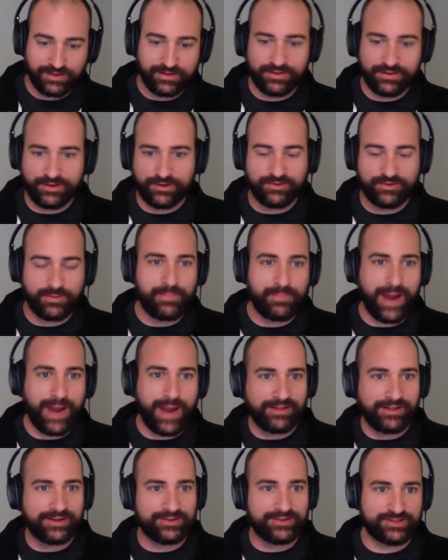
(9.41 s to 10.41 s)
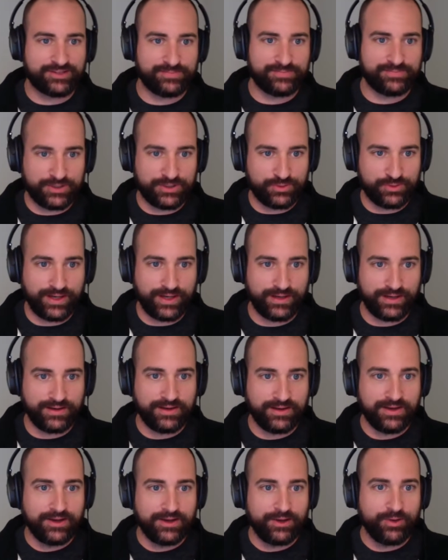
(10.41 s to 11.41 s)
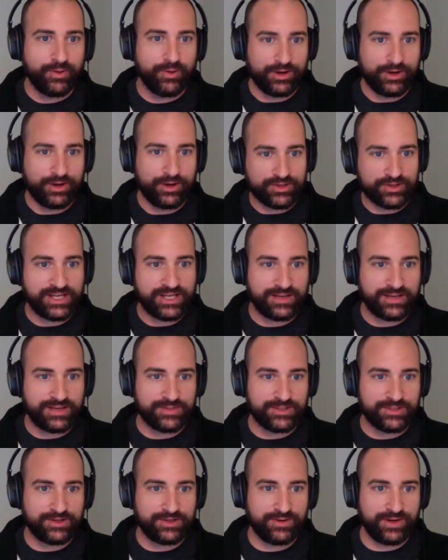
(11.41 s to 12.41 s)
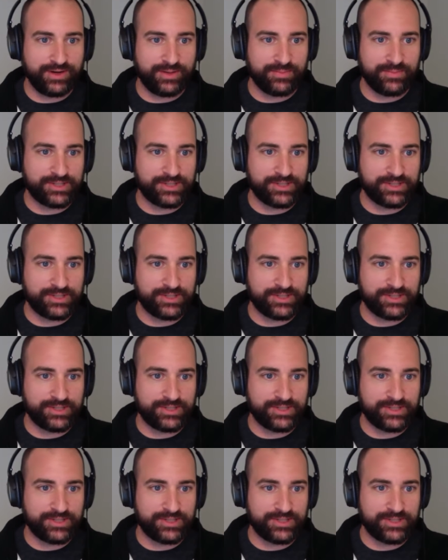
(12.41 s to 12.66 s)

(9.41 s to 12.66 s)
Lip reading: there's a balance between what your team is doing,